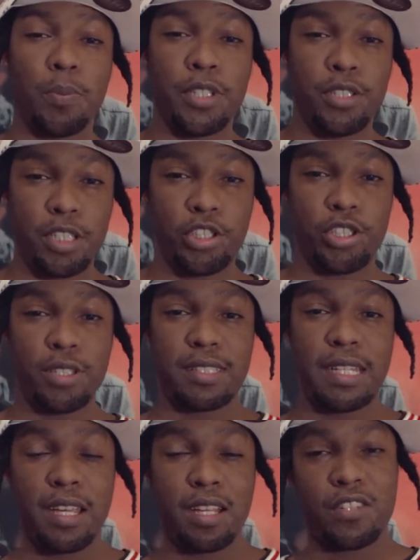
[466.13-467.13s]
position
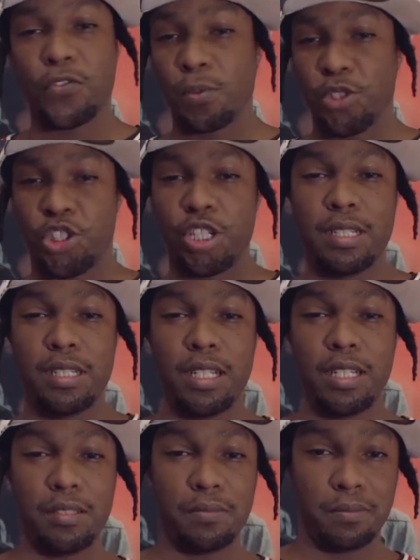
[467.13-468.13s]
stance from Shun-Di.